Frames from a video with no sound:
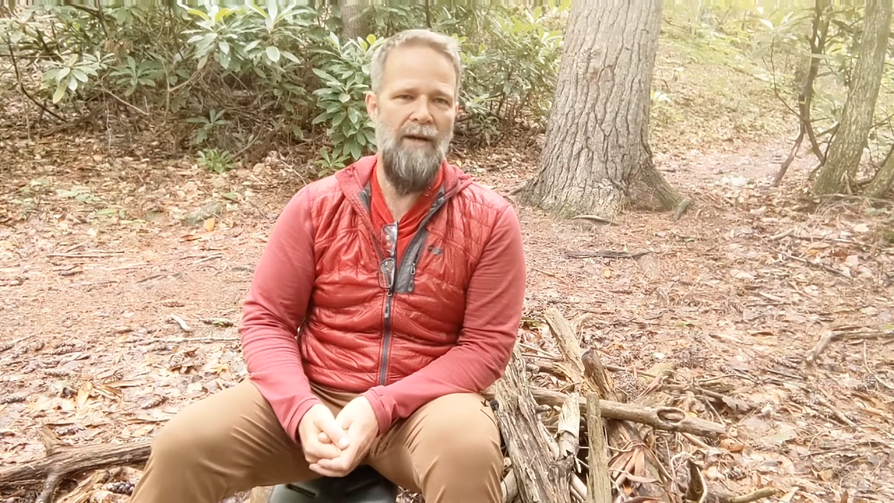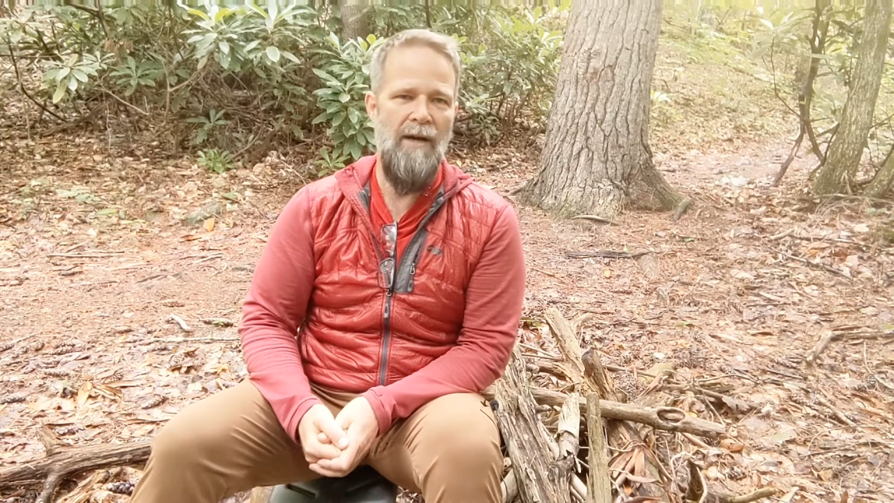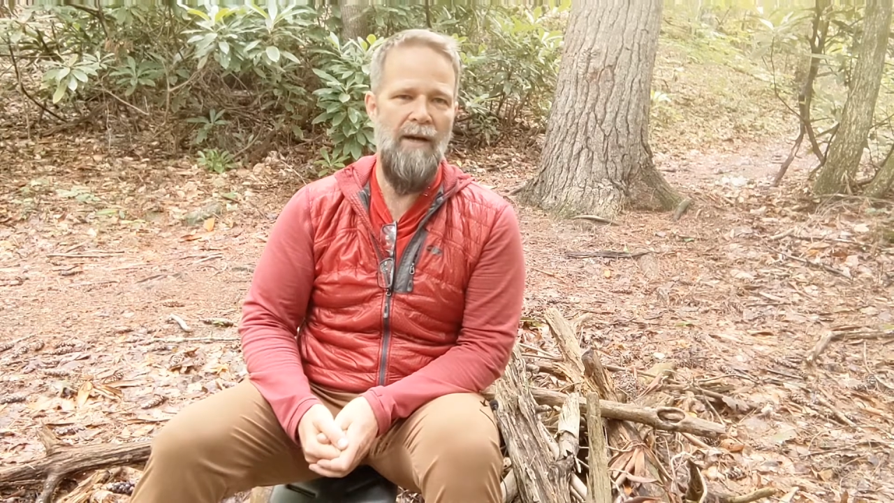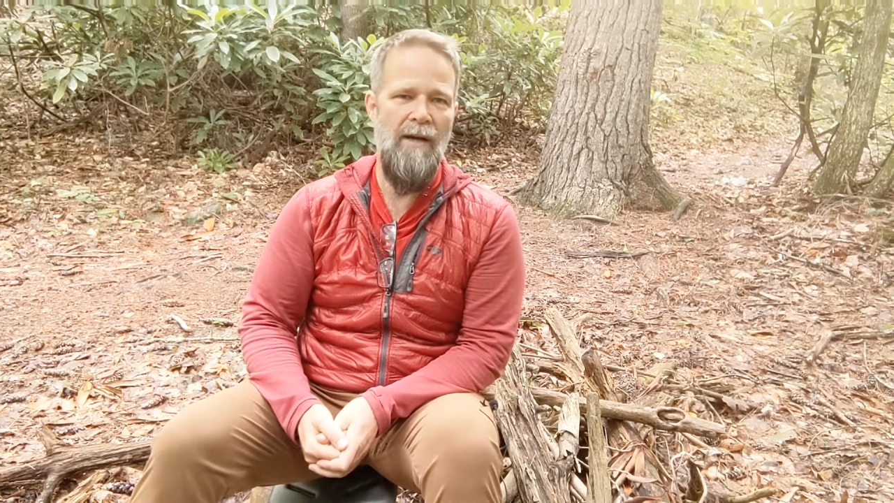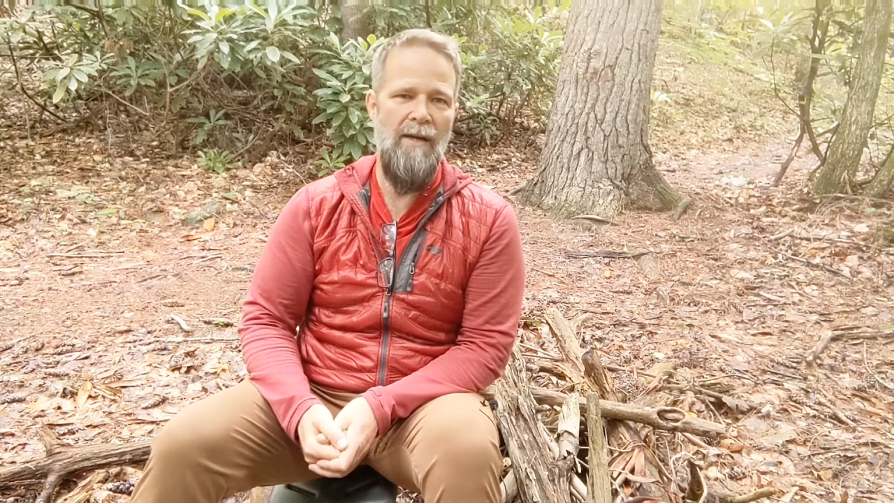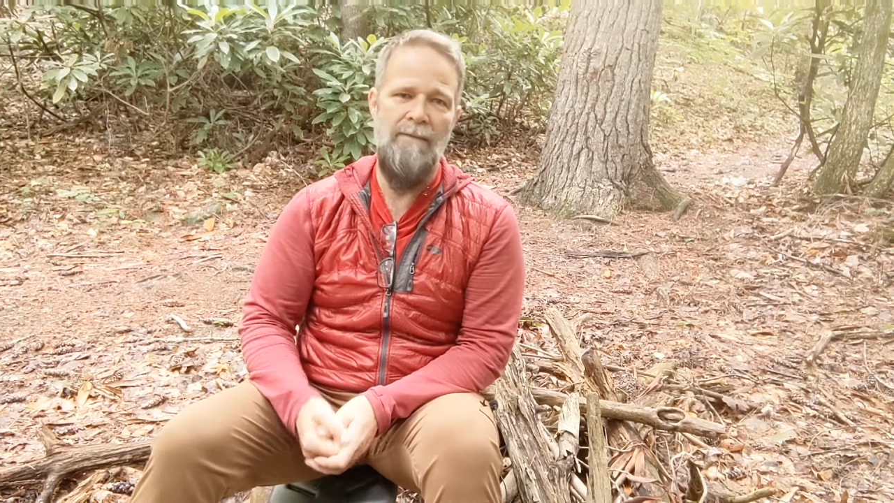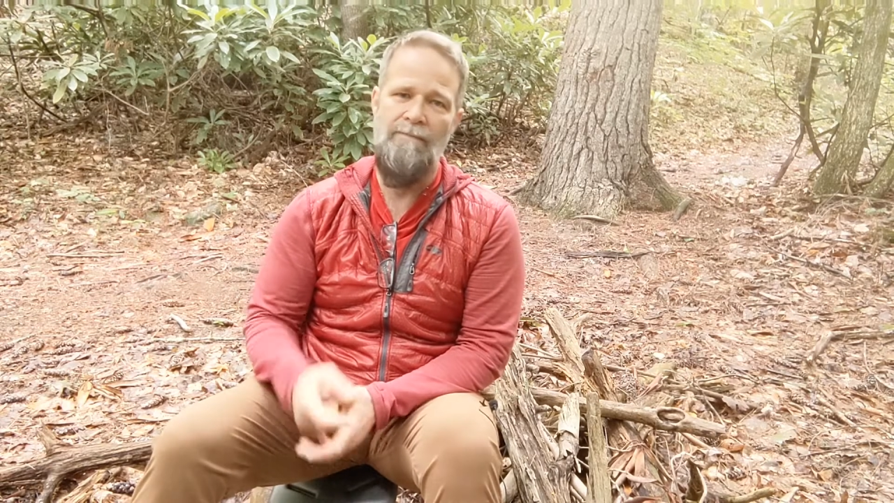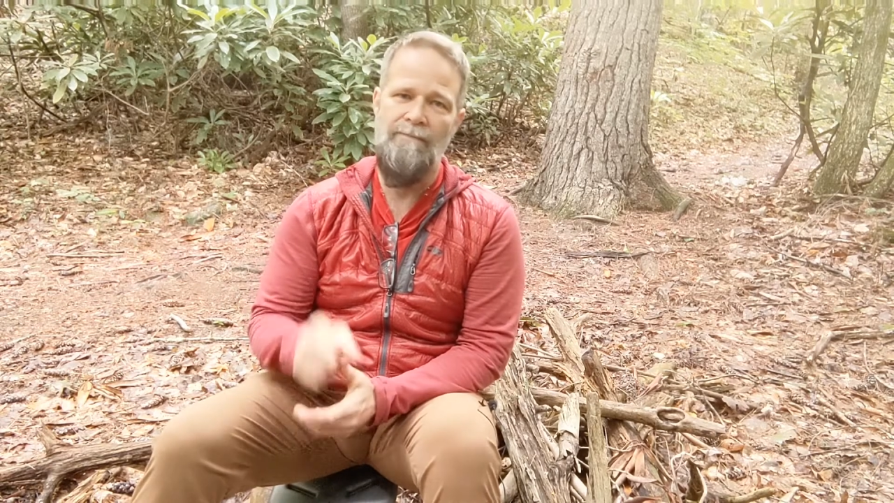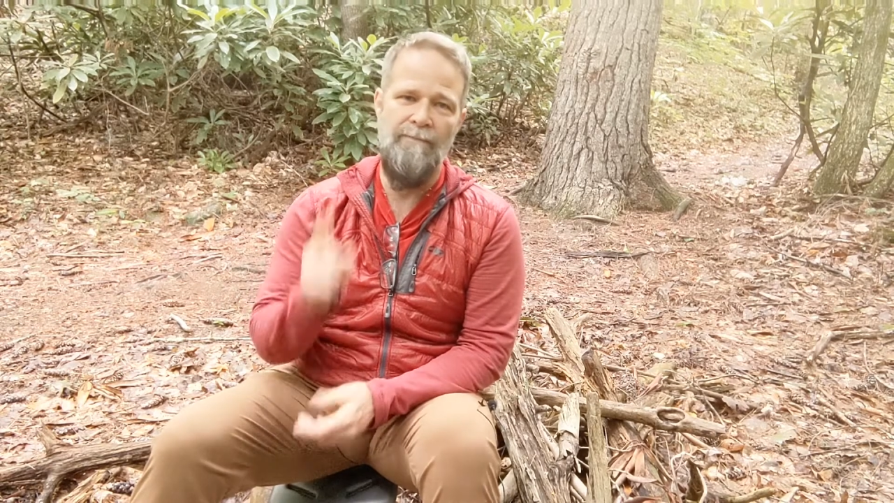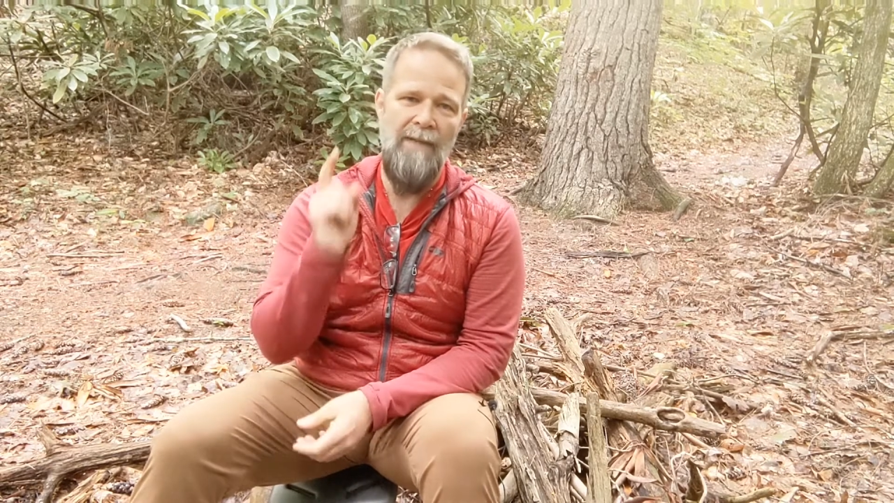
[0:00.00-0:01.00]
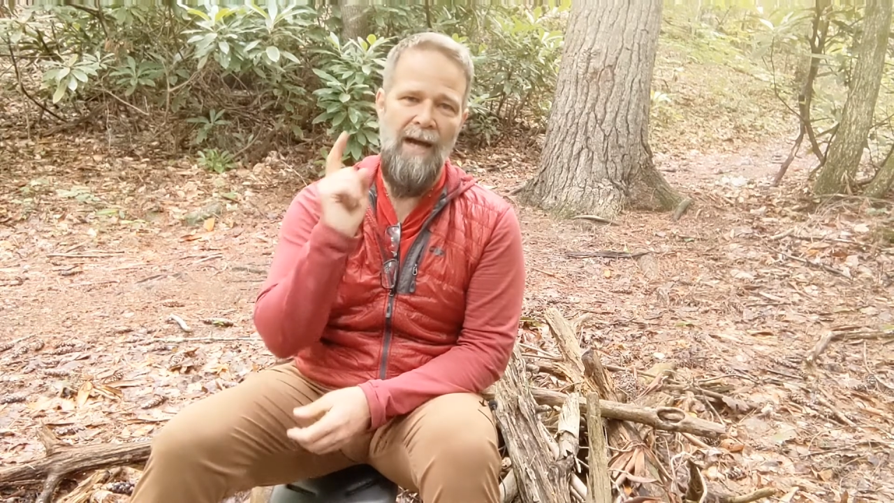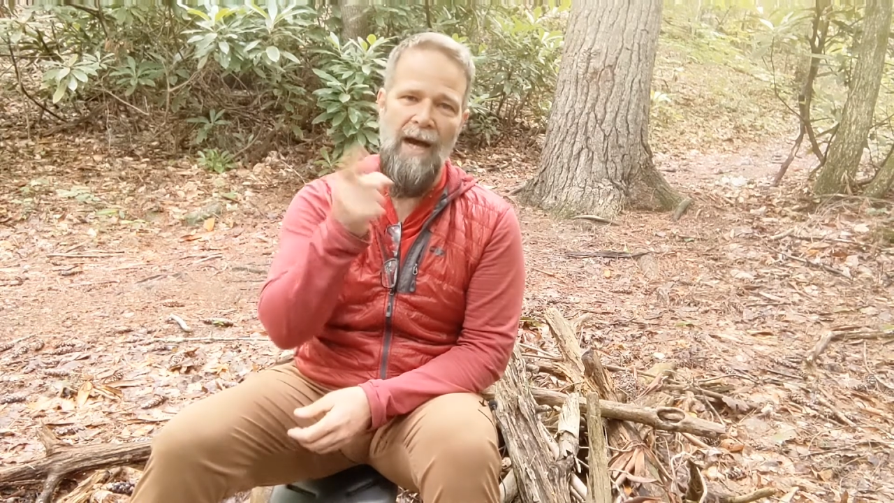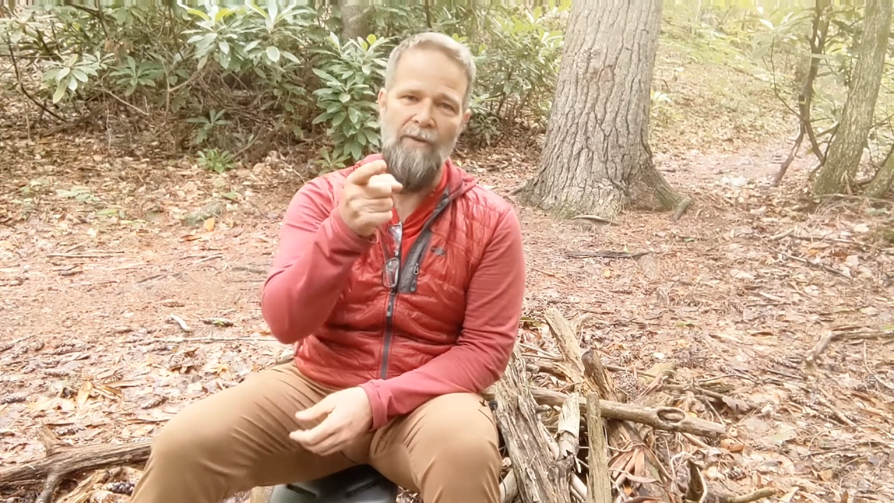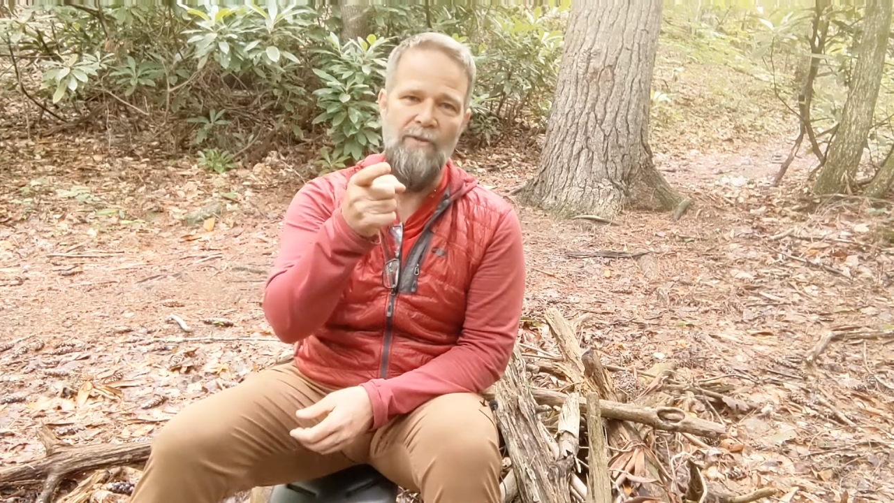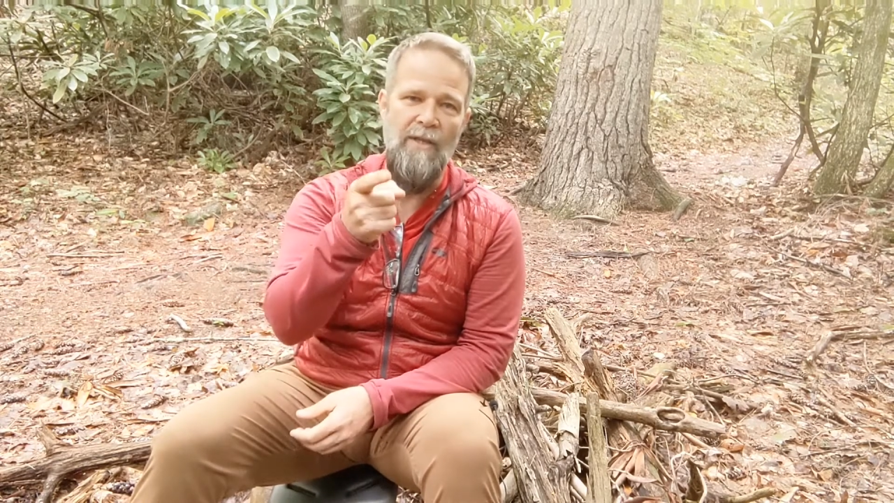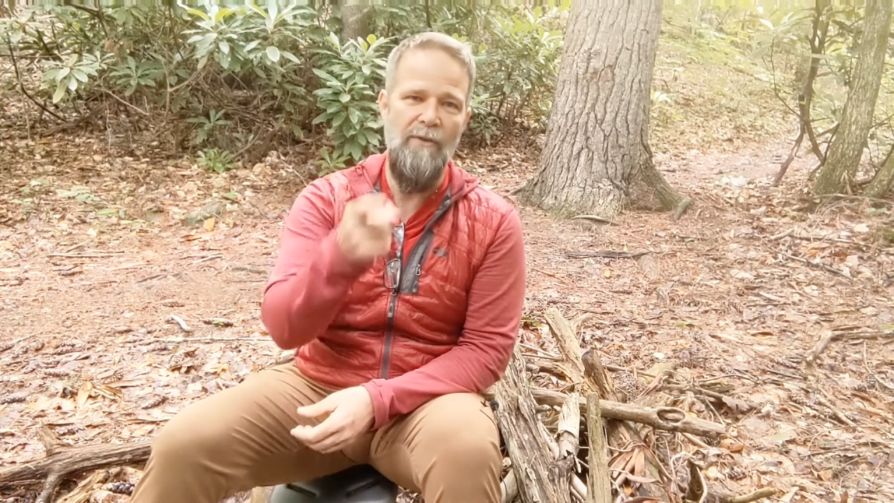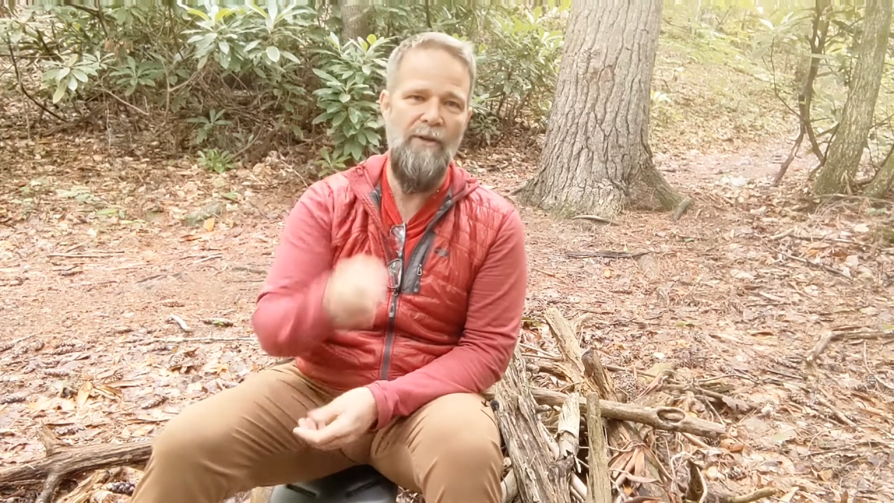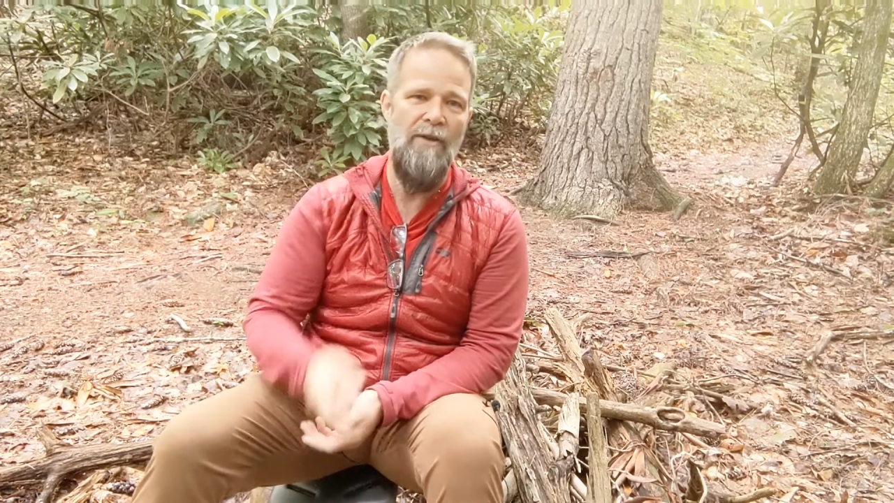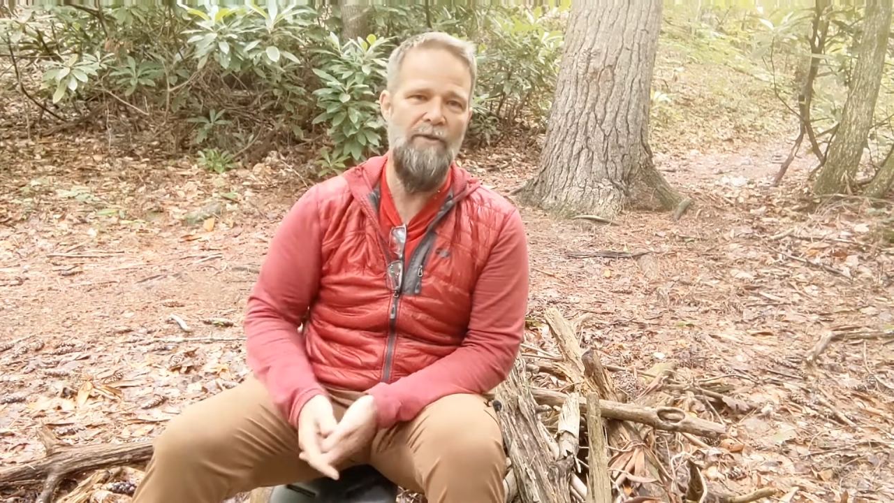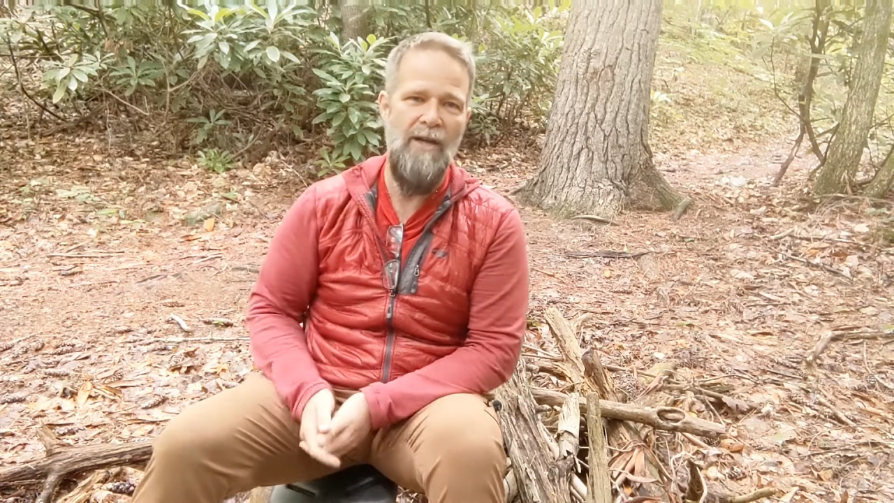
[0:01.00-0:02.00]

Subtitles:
I'll see you on the other